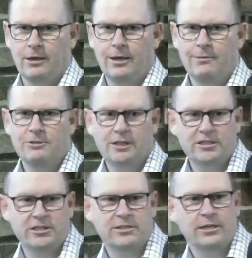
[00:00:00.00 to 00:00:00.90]
So let's
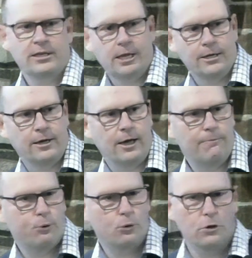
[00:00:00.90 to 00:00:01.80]
just hit
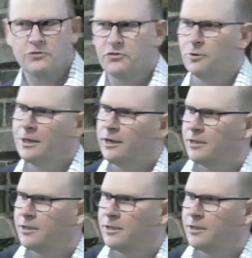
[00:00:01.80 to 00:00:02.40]
pause for a minute and